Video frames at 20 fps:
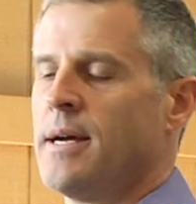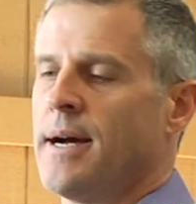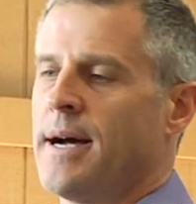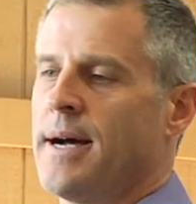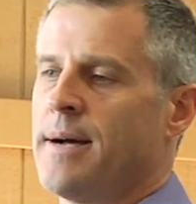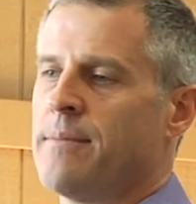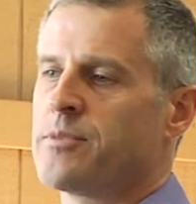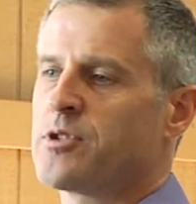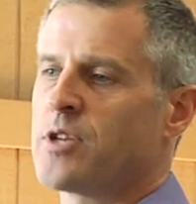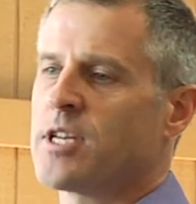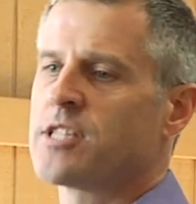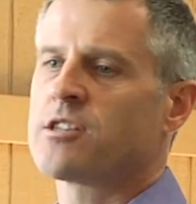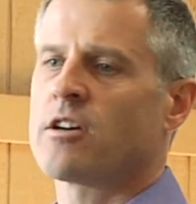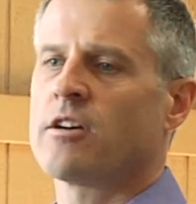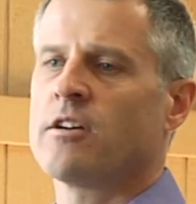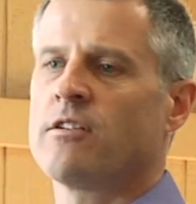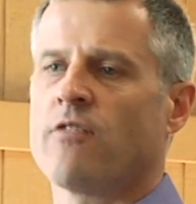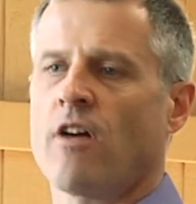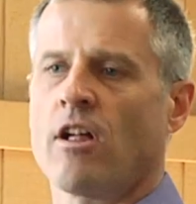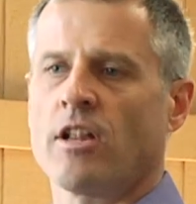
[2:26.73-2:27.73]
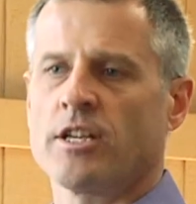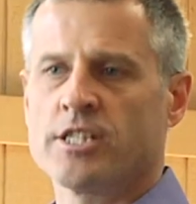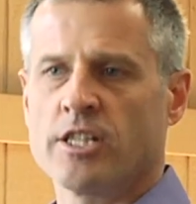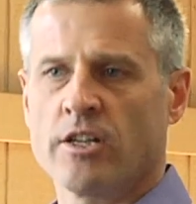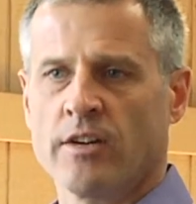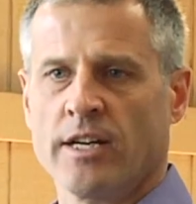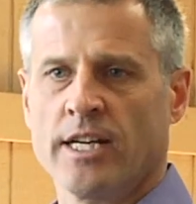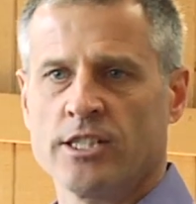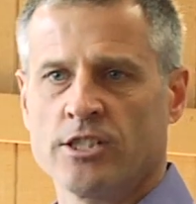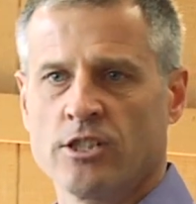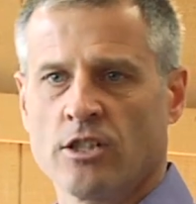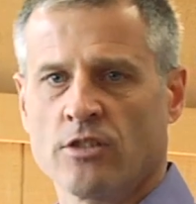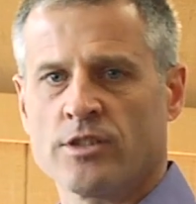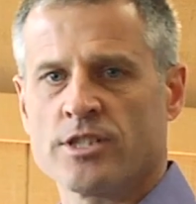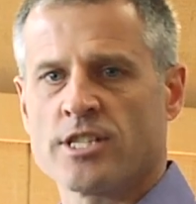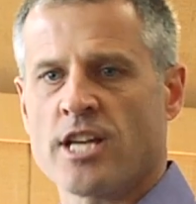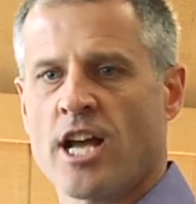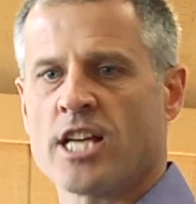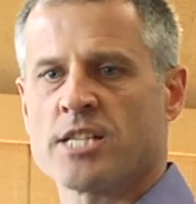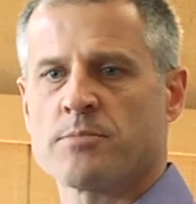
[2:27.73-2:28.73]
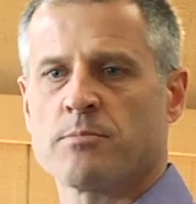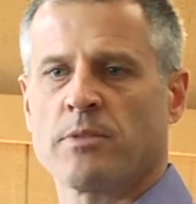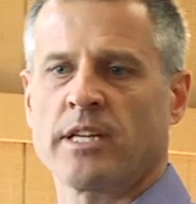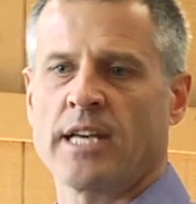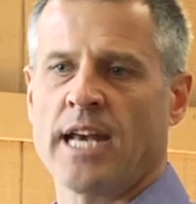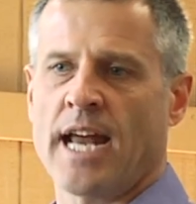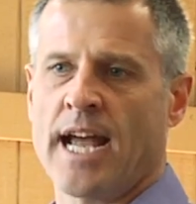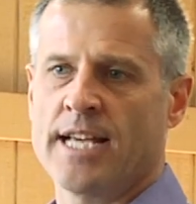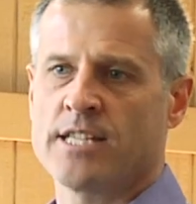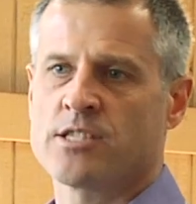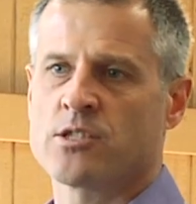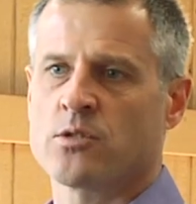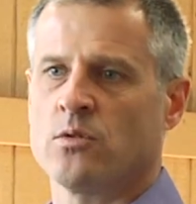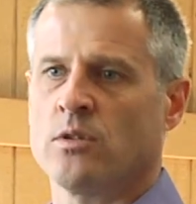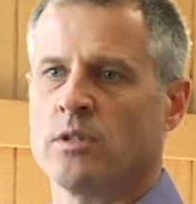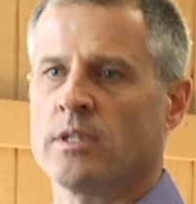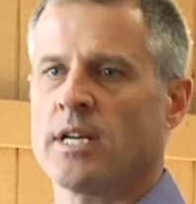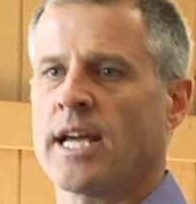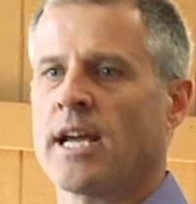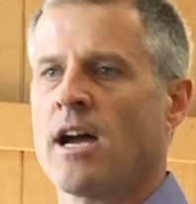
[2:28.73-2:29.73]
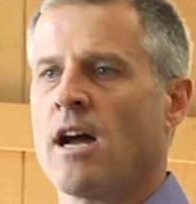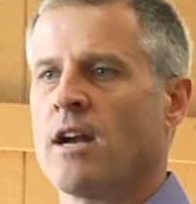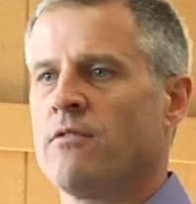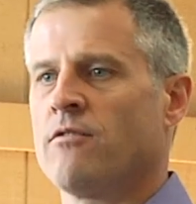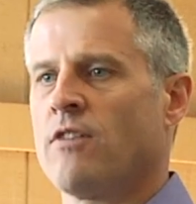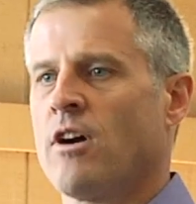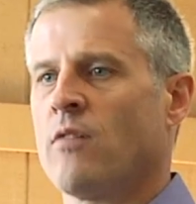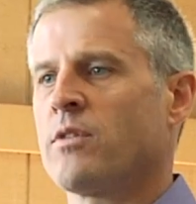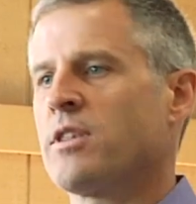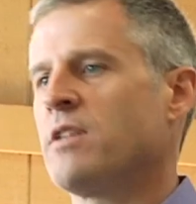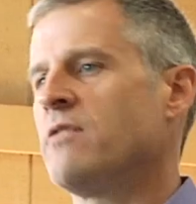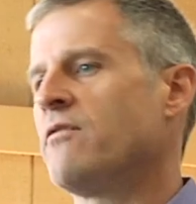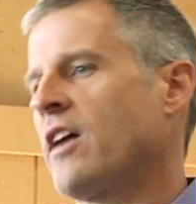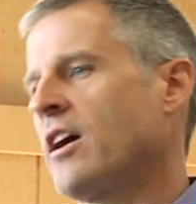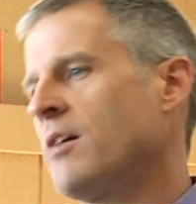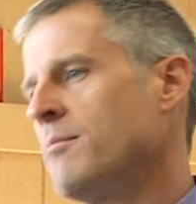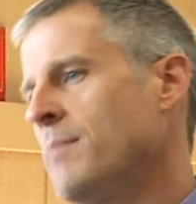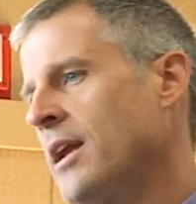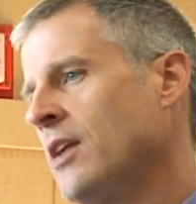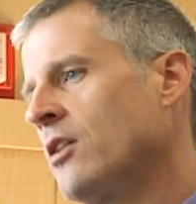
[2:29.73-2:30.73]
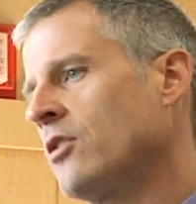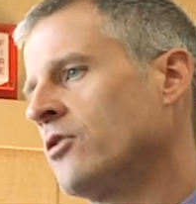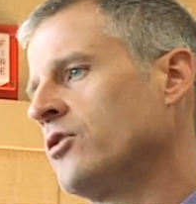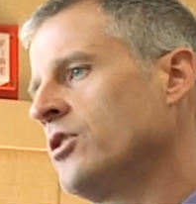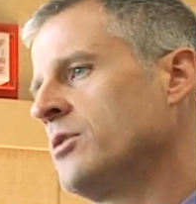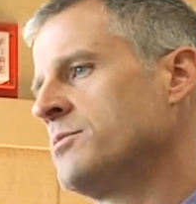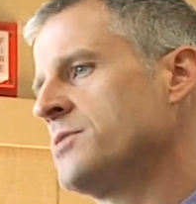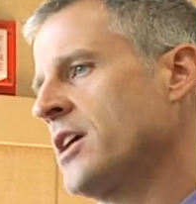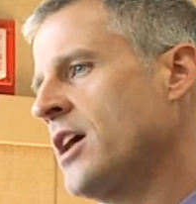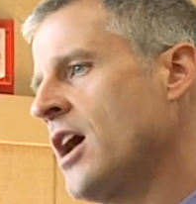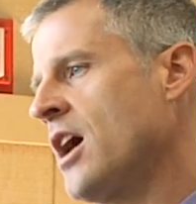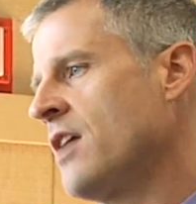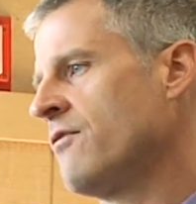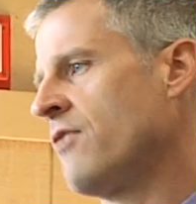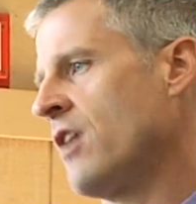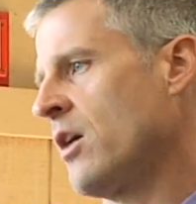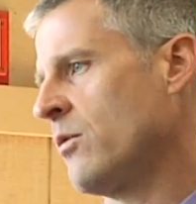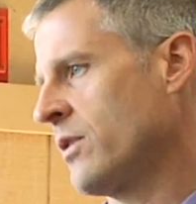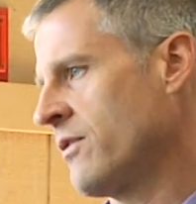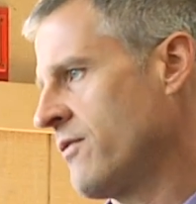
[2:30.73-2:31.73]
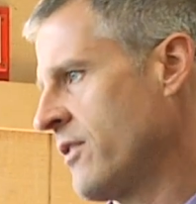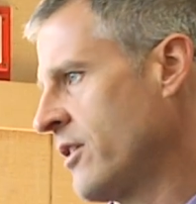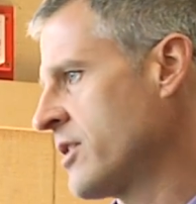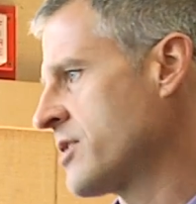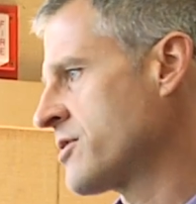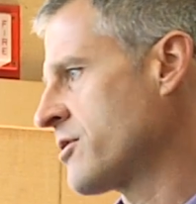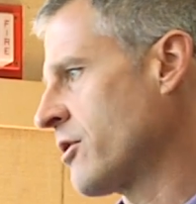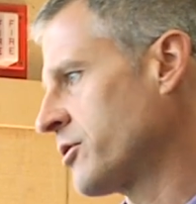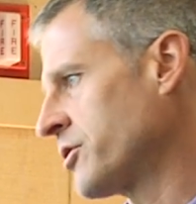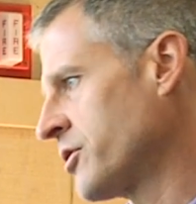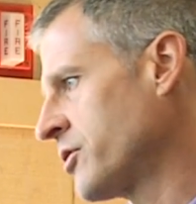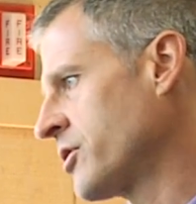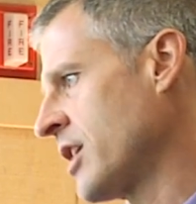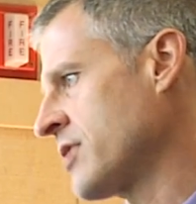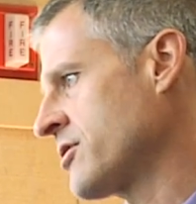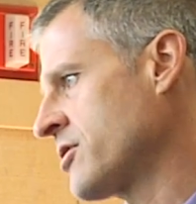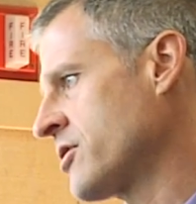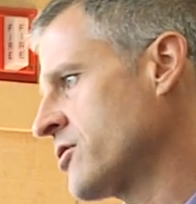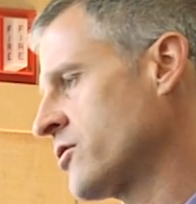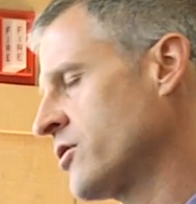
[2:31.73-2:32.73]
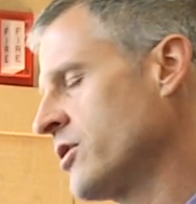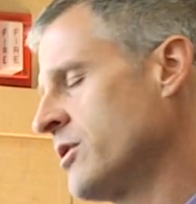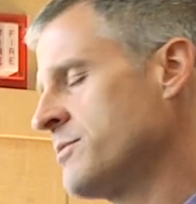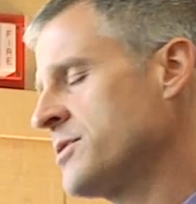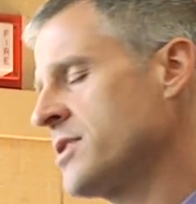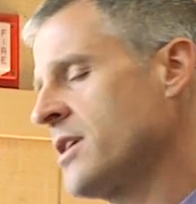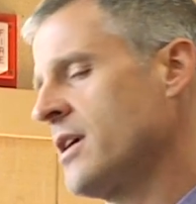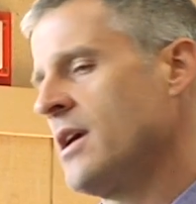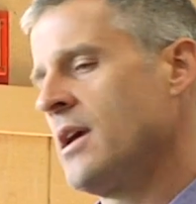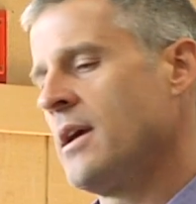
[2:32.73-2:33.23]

So I started volunteering at Children's Hospital in high school, and I got involved with environmental groups. I got involved with various social justice groups.